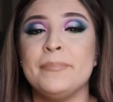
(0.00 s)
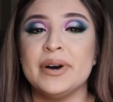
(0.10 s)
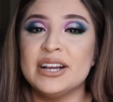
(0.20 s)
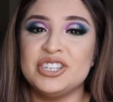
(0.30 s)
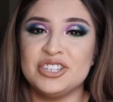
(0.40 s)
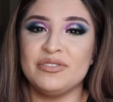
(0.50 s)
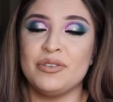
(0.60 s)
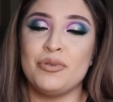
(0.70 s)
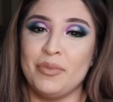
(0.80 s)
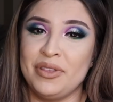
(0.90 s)
bunch of
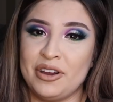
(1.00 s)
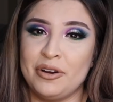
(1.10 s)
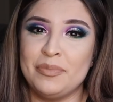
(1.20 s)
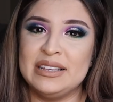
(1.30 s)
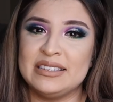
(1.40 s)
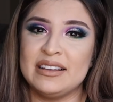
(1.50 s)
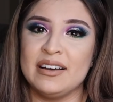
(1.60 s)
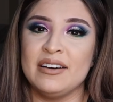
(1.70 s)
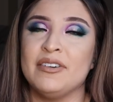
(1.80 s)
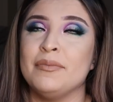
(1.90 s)
aromatherapy
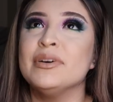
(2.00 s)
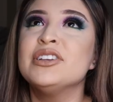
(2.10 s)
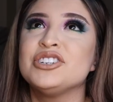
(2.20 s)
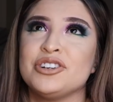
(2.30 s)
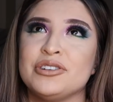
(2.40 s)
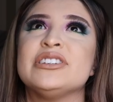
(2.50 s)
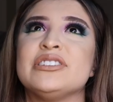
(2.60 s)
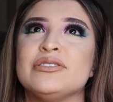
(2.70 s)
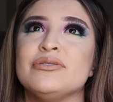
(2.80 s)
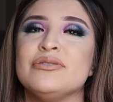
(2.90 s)
stuff a bunch of
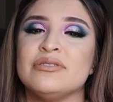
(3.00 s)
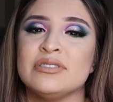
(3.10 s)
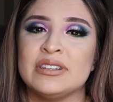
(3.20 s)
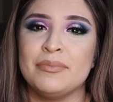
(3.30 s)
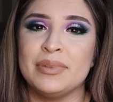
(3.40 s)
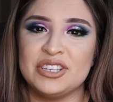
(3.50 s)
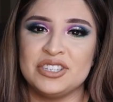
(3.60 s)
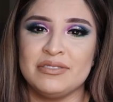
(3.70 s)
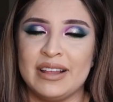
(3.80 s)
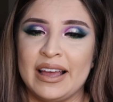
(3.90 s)
crystals and a
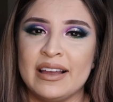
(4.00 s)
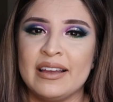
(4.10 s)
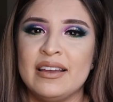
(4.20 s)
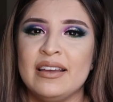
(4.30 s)
bunch of like